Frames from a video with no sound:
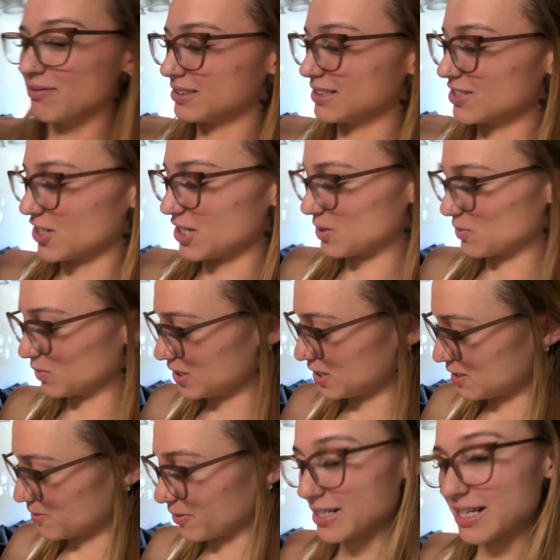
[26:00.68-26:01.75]
gonna chase with
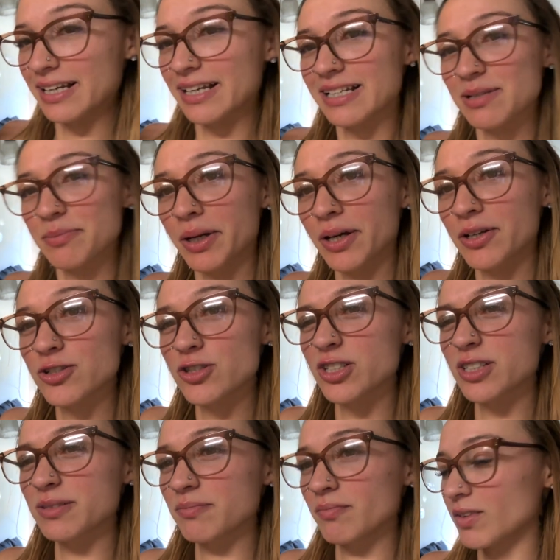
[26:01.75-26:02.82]
this because I need some
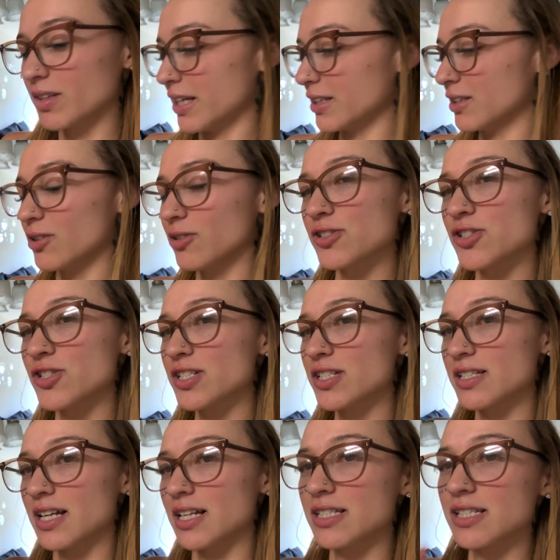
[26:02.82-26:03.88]
energy. Thank the Lord
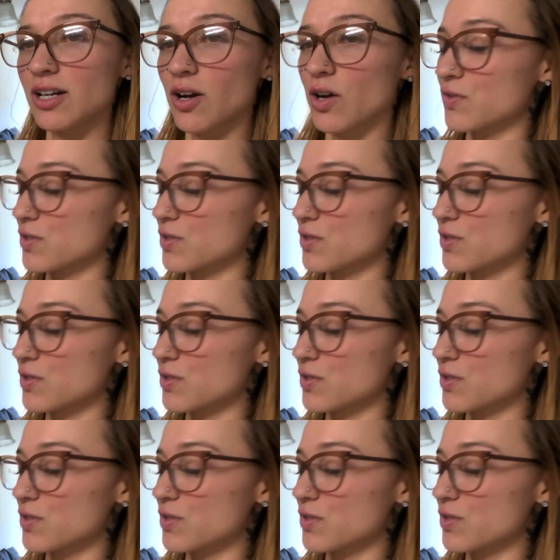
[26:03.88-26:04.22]
Jesus I took off